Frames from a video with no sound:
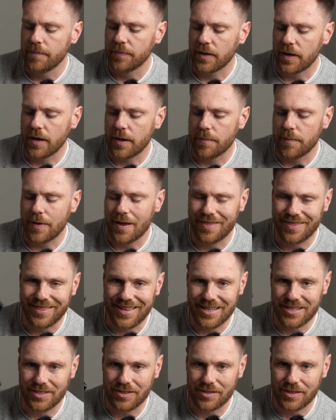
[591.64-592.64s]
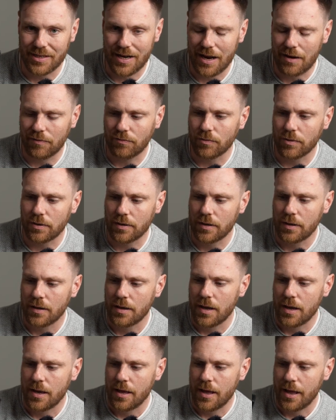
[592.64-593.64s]
and this doesn't have one.
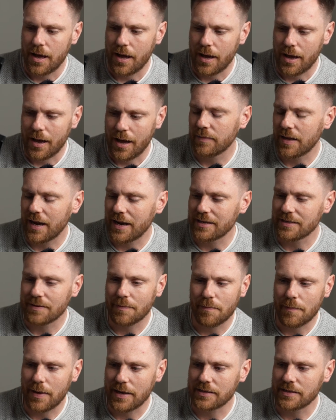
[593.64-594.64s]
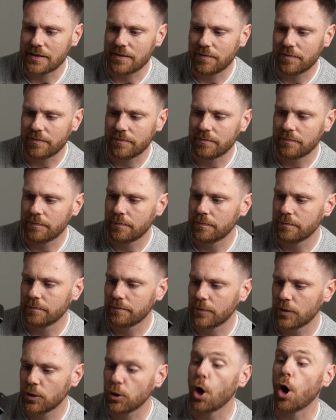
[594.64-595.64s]
That is a massive
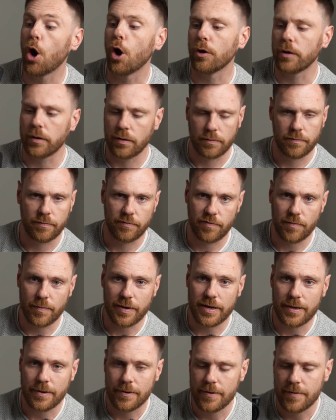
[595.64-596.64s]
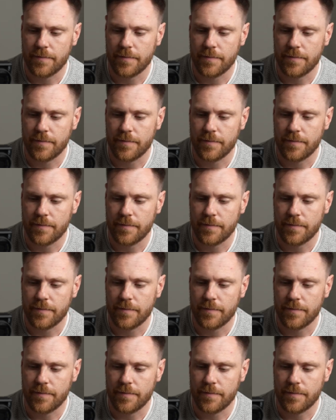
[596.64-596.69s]
con for me.